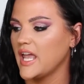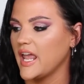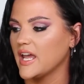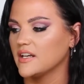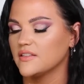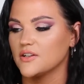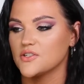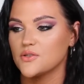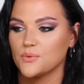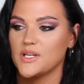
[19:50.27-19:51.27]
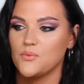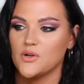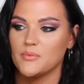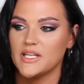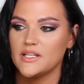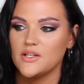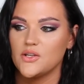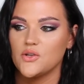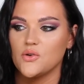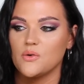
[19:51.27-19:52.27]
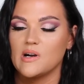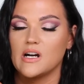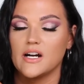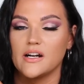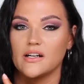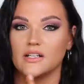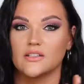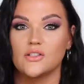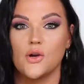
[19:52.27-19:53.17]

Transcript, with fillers: and there's 3 women who are